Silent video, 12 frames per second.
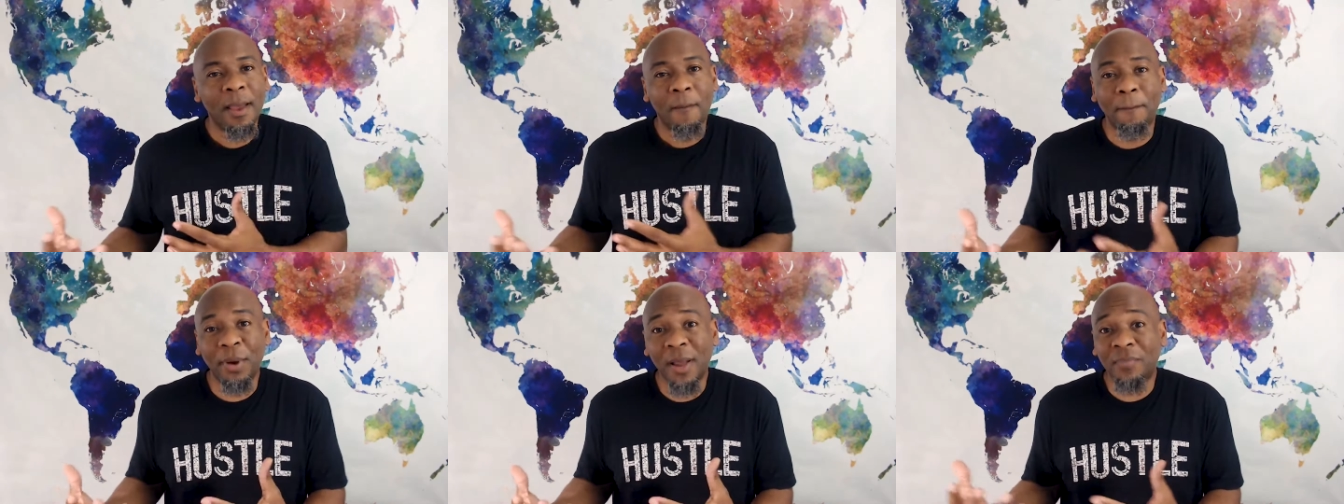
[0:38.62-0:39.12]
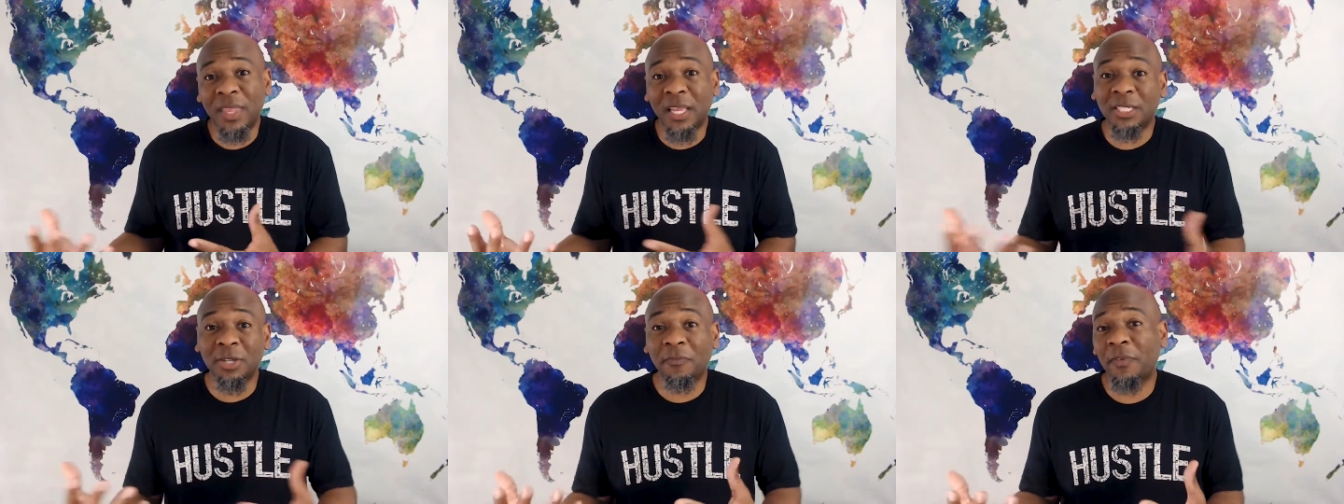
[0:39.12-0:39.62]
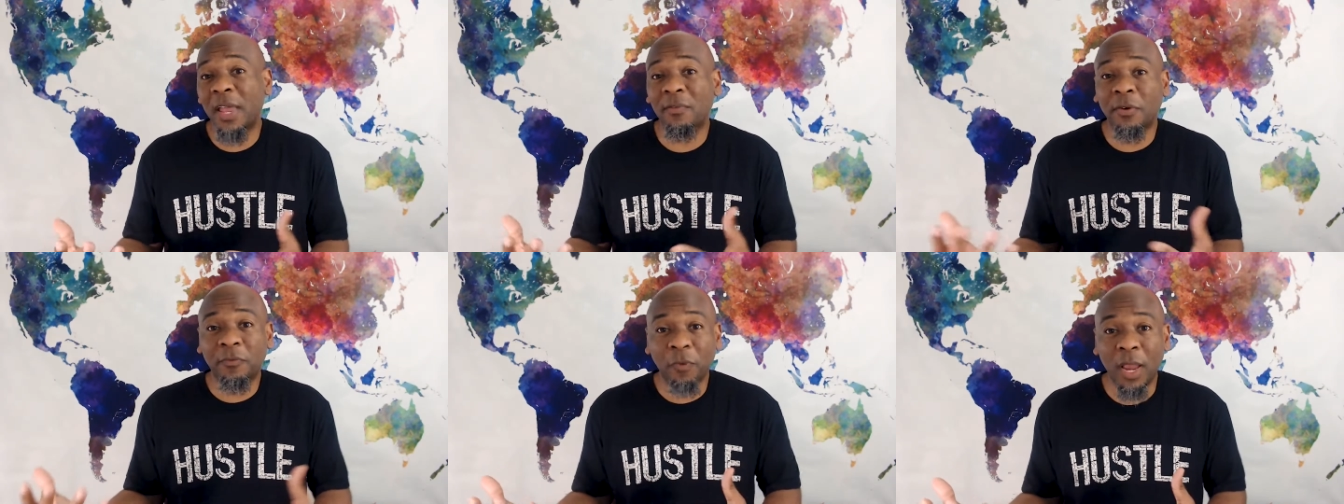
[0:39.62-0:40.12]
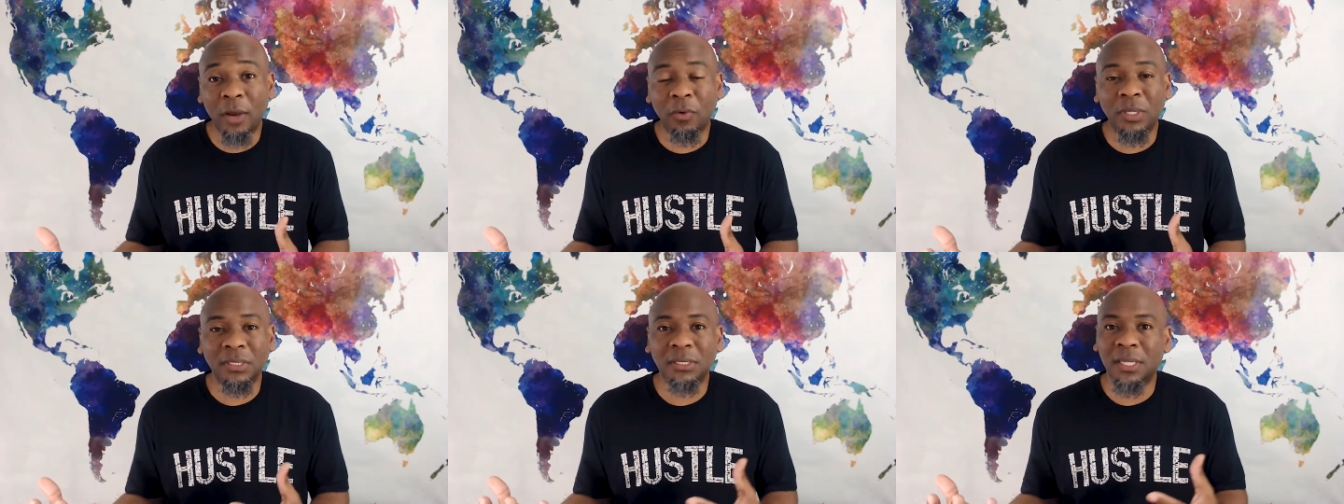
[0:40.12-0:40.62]
but it's your favorite
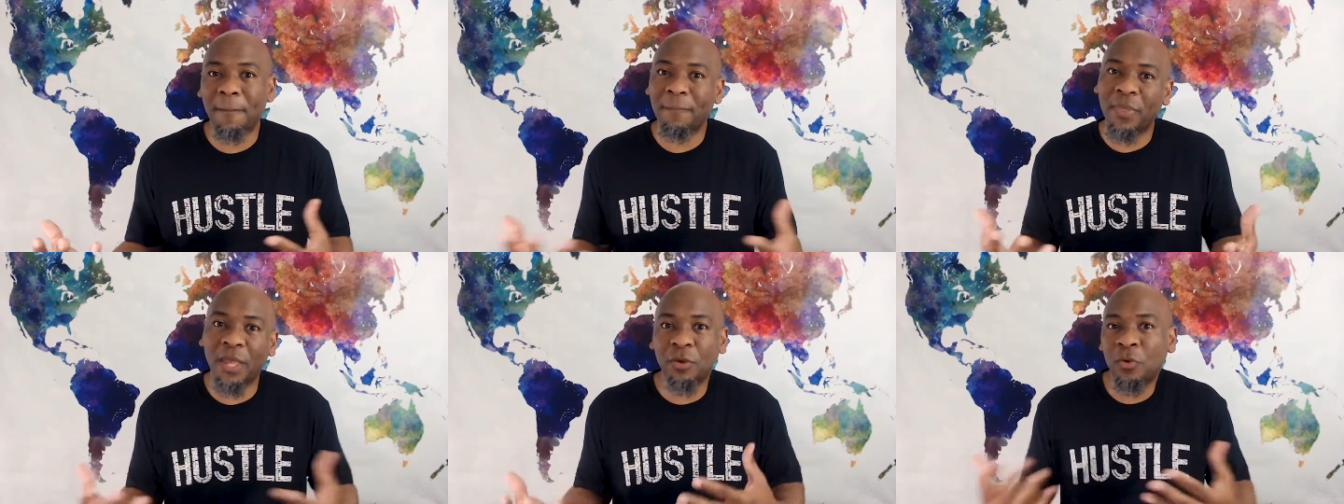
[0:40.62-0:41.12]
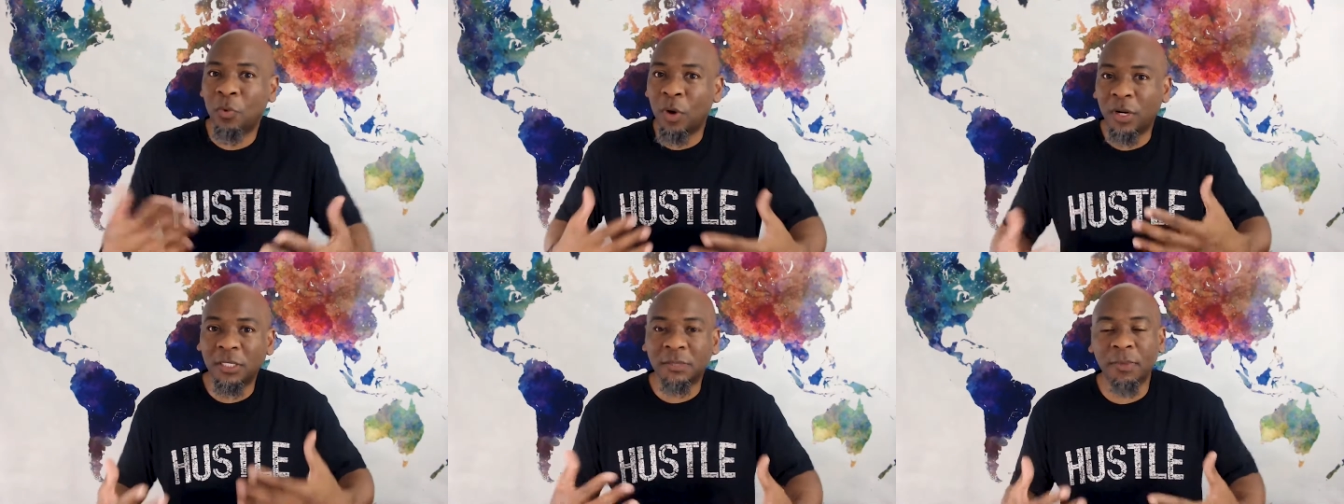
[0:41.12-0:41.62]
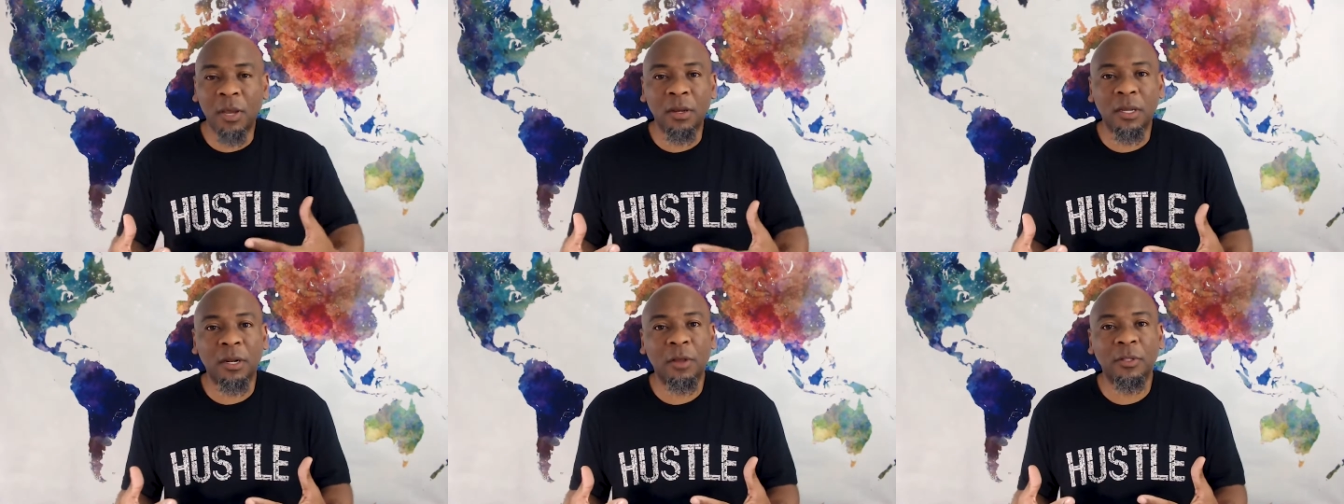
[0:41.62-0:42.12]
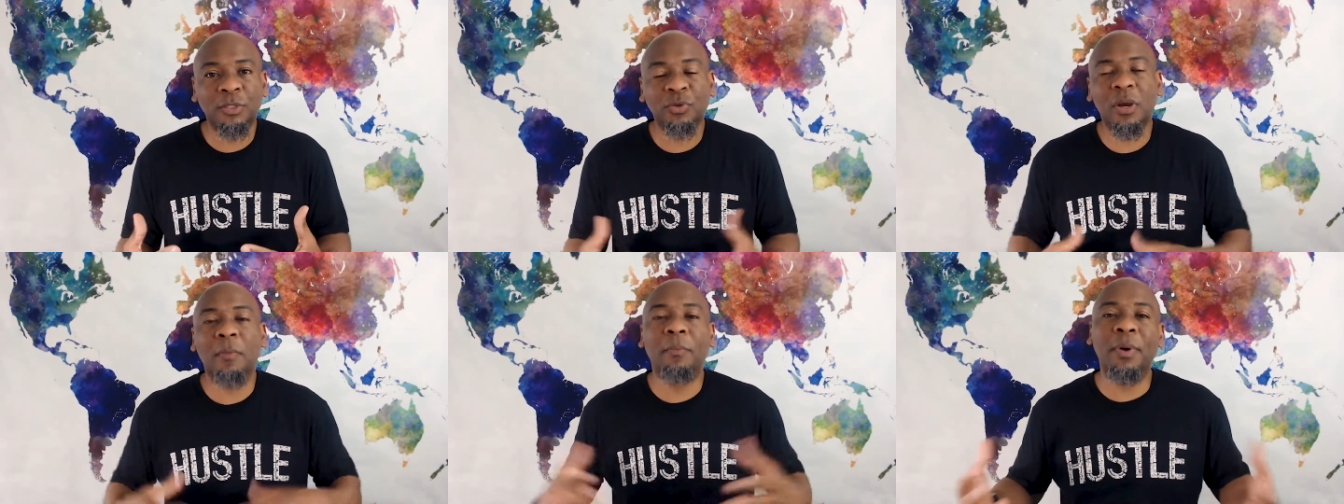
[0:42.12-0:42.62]
fragrance and you want to smell good on the
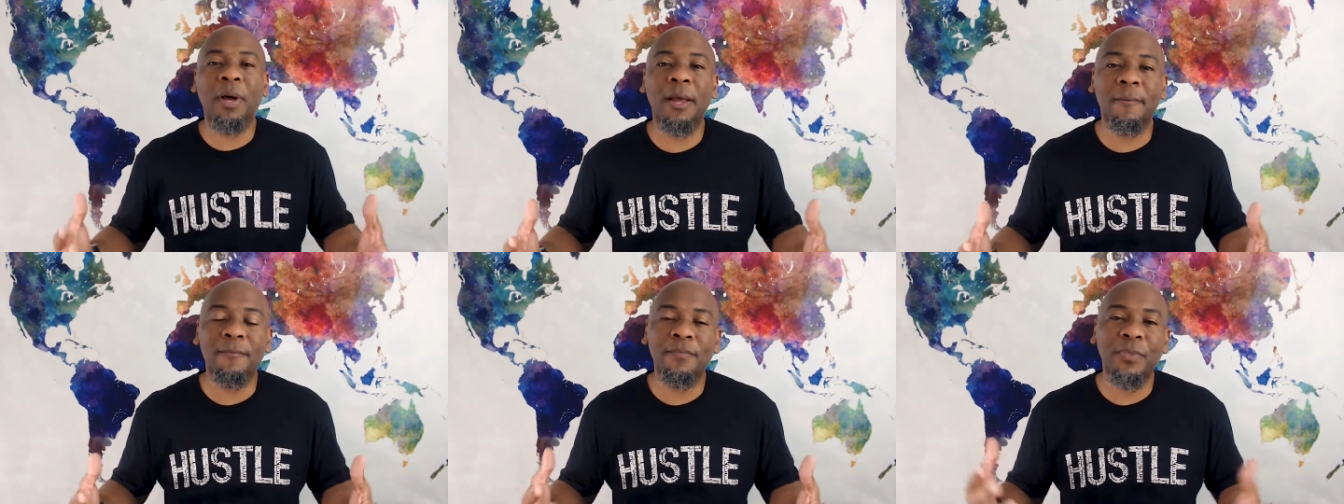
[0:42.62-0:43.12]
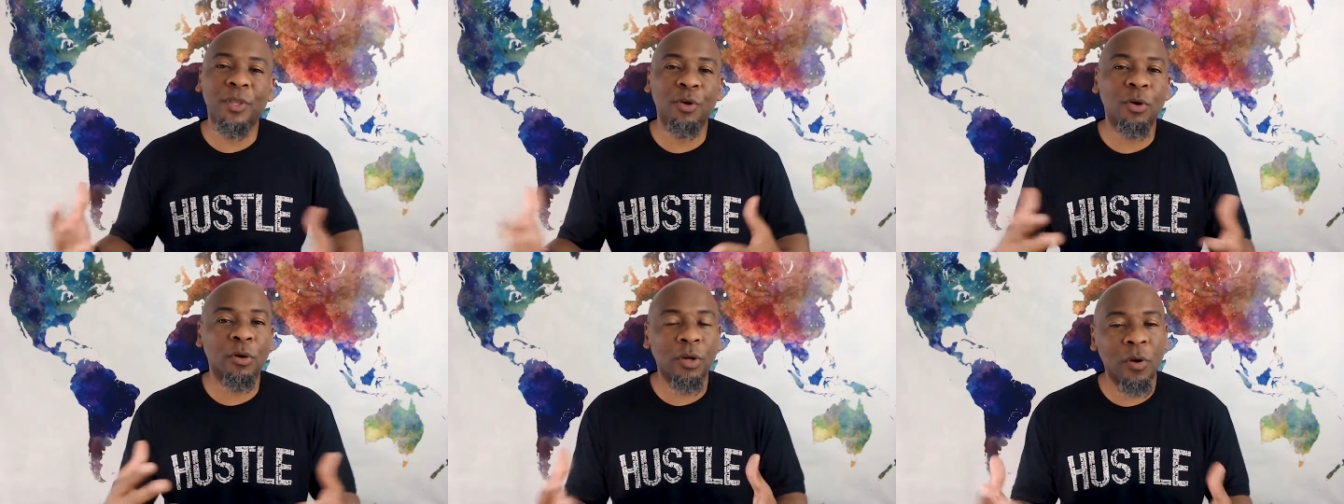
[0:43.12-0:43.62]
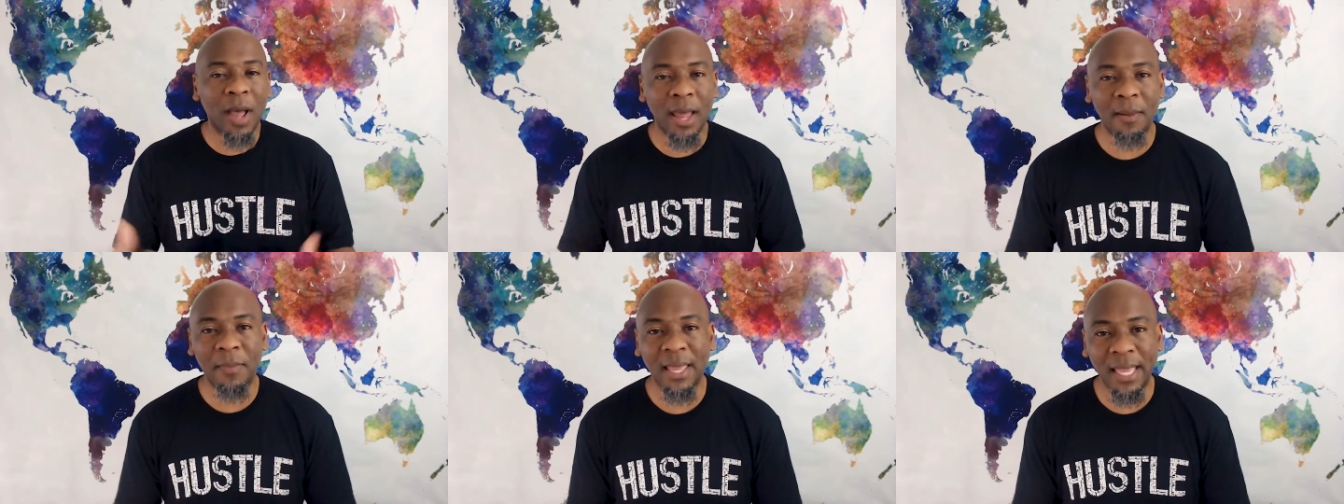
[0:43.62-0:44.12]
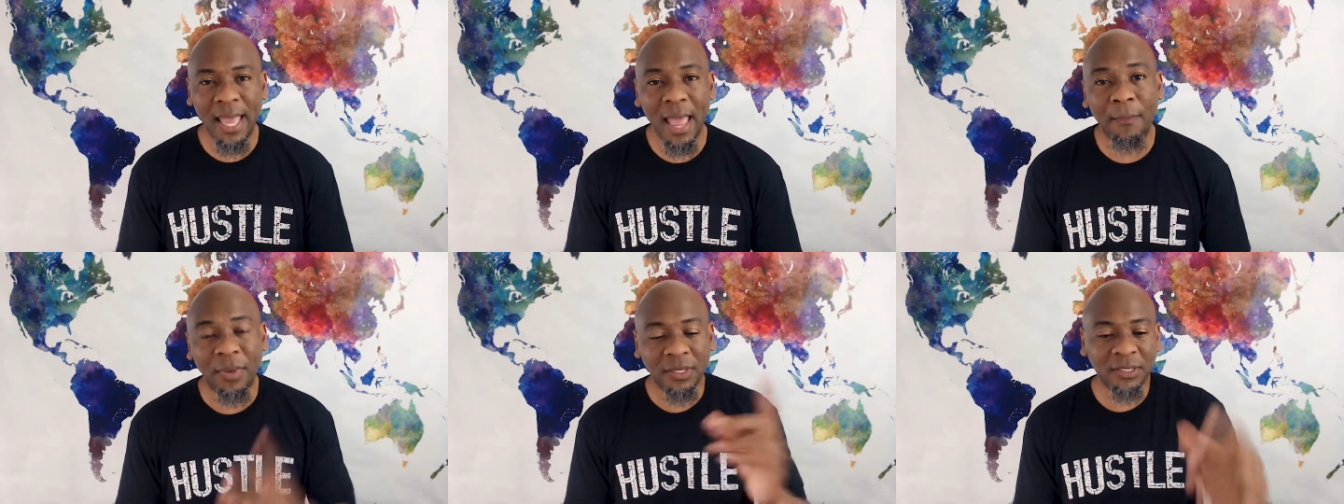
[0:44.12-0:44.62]
trip, but you don't know how to make it happen.